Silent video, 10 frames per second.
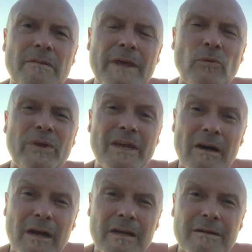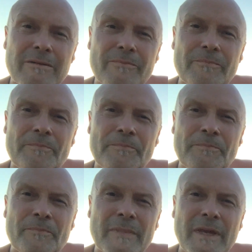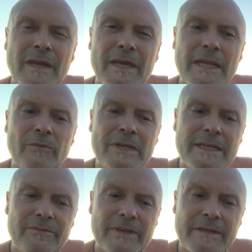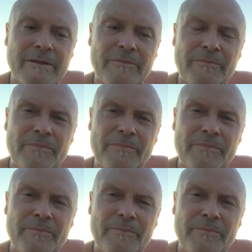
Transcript: that we are and that we live in